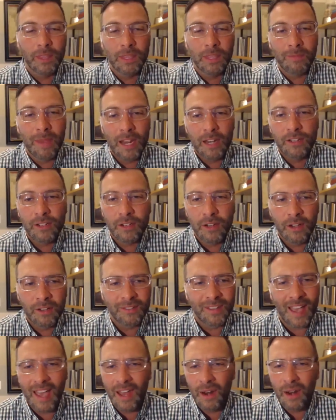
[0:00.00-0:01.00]
but the manager
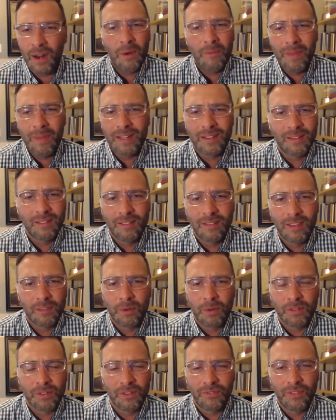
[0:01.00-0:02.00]
goes, I don't want my
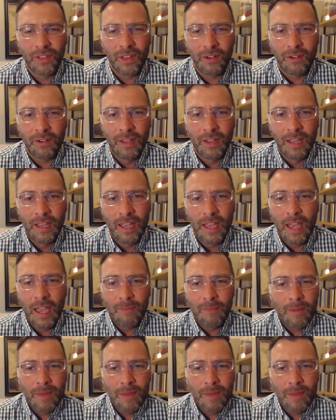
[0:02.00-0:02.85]
this person fail. Right.